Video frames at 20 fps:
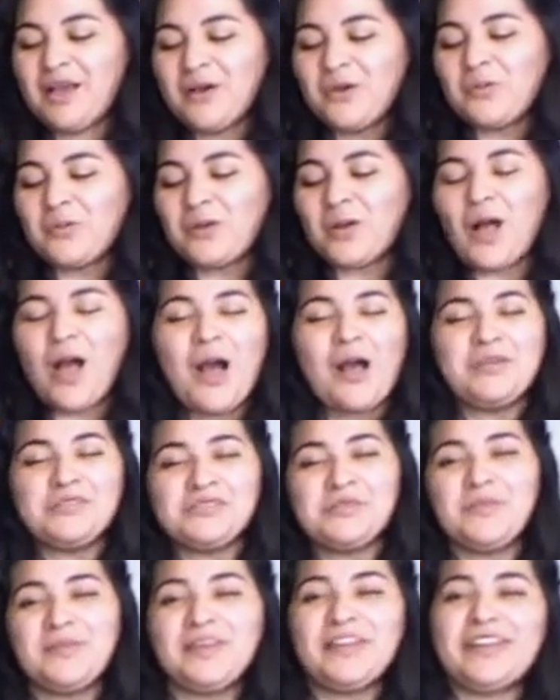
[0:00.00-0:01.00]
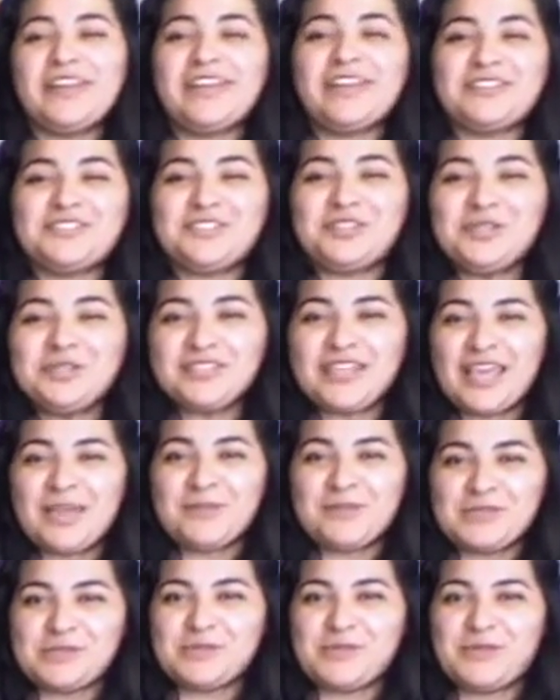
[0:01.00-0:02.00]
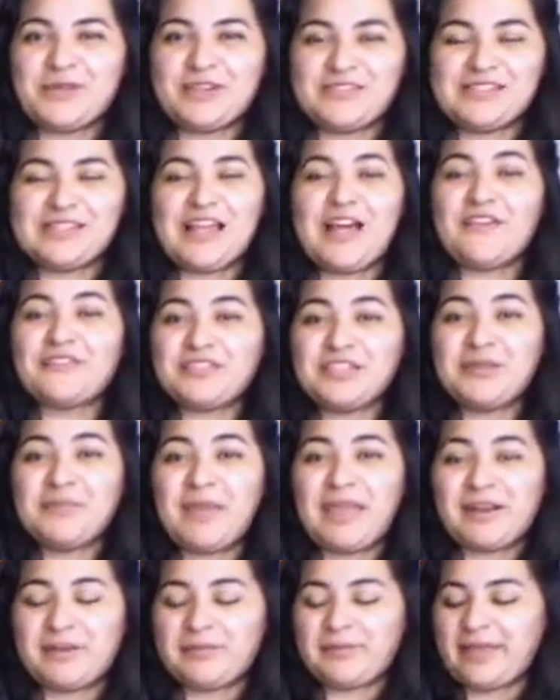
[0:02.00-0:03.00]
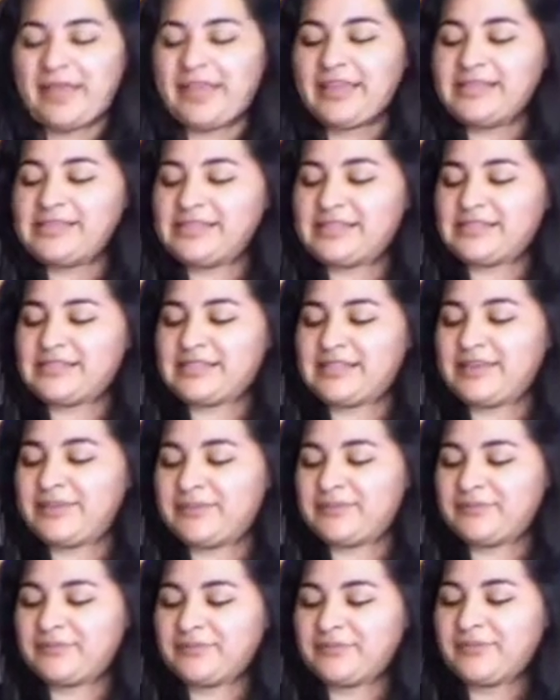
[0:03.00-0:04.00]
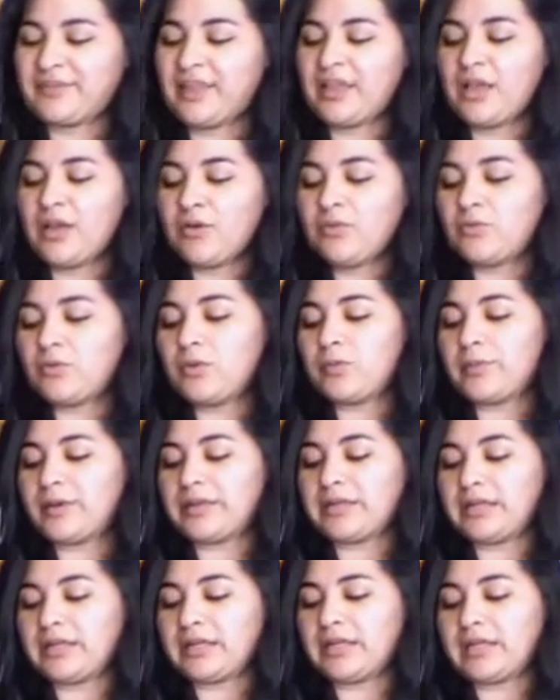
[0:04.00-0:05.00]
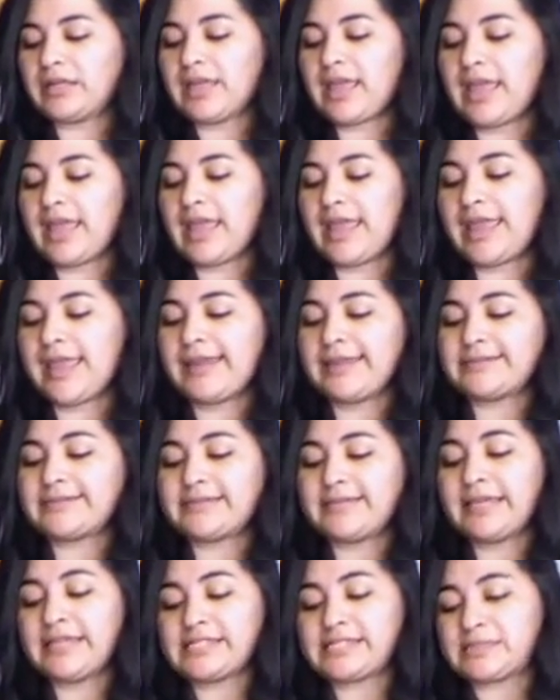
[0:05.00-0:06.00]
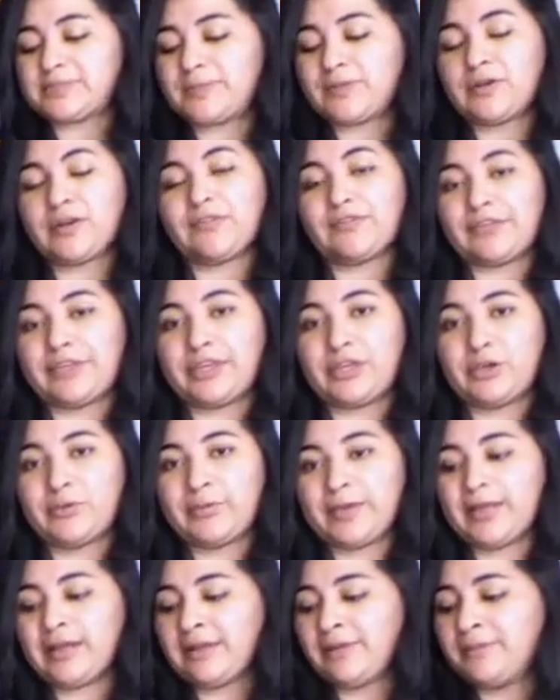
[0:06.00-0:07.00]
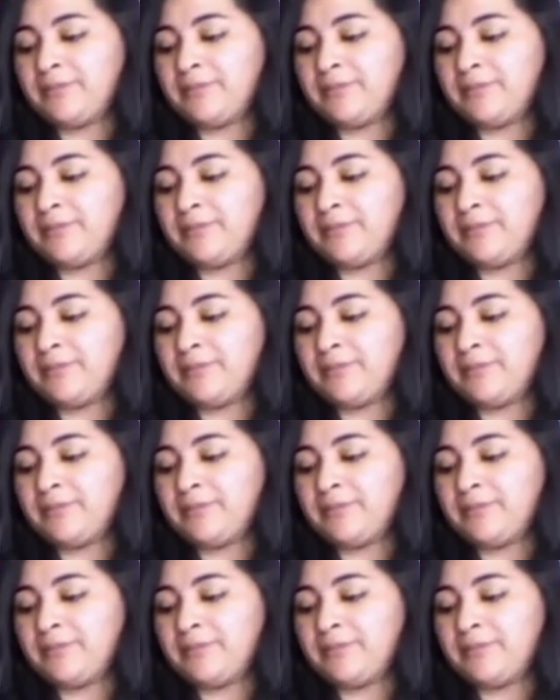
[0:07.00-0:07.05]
We'll also be needing 2 tablespoons of tomato paste. We'll be needing a teaspoon of cumin,